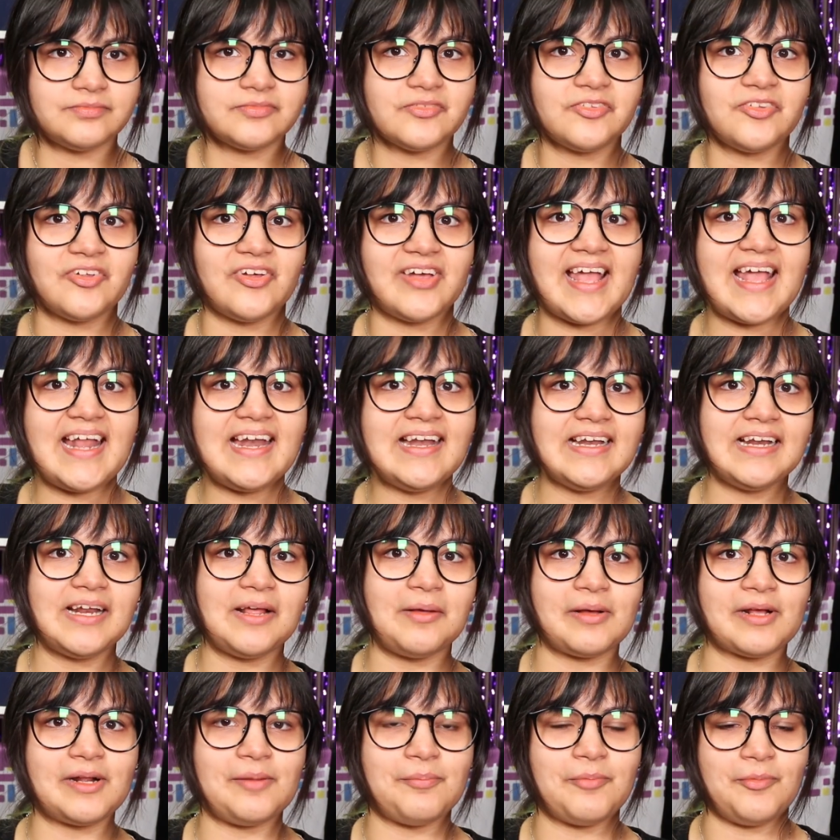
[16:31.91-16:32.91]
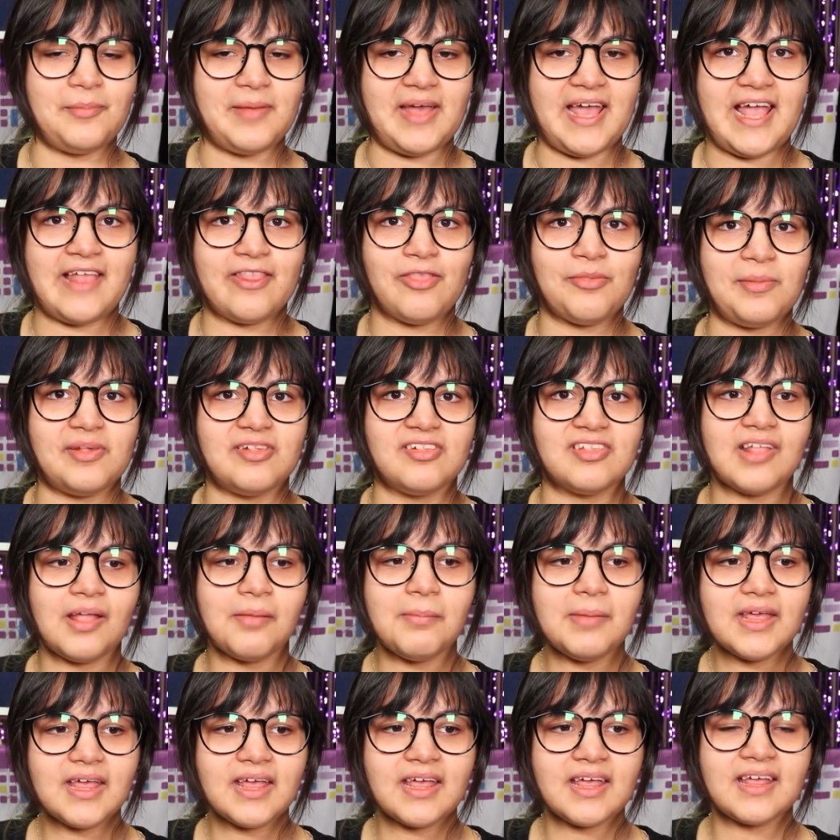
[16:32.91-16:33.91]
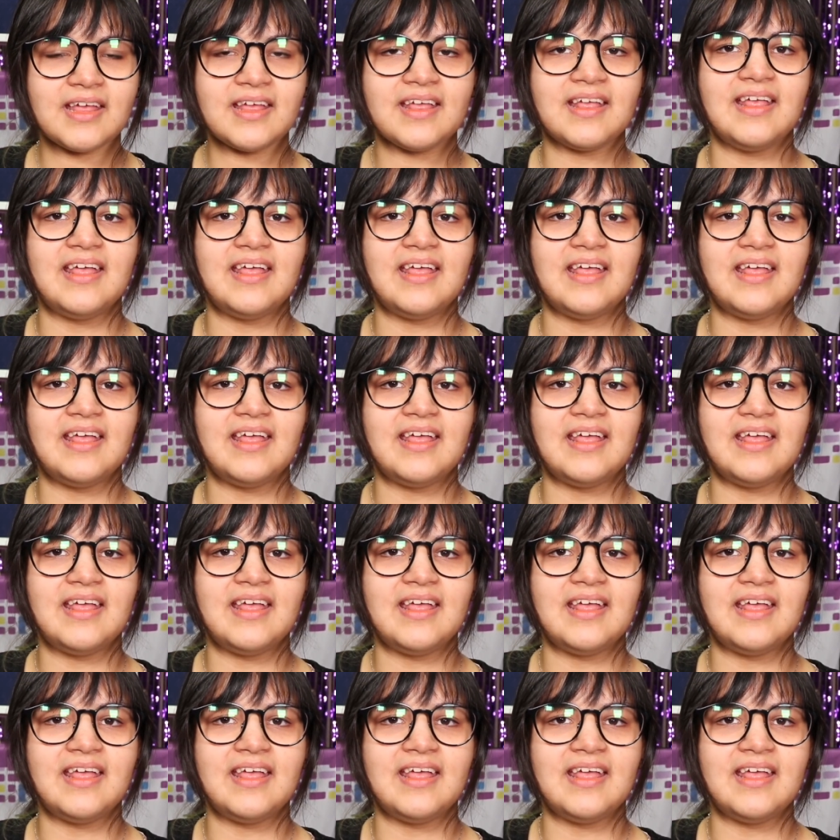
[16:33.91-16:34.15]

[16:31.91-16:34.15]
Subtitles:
So again, I'm gonna put my hand on my stomach,